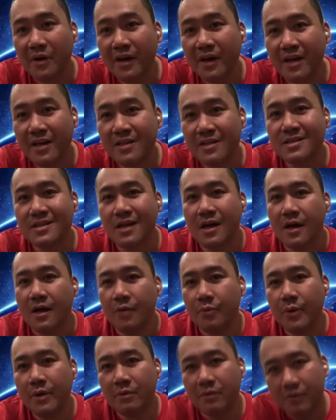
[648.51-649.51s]
kids,
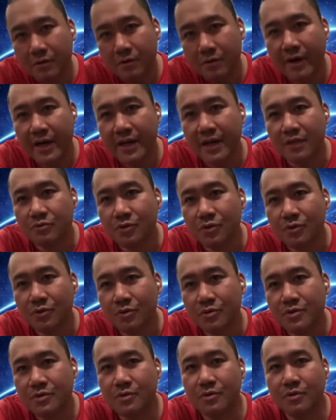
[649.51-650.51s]
we were already
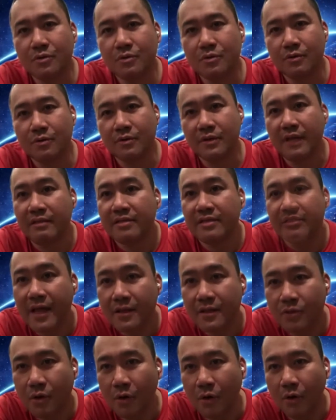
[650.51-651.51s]
introduced to
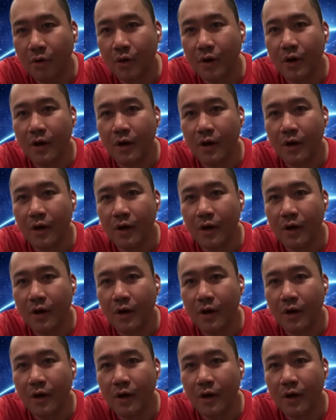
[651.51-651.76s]
Nintendo,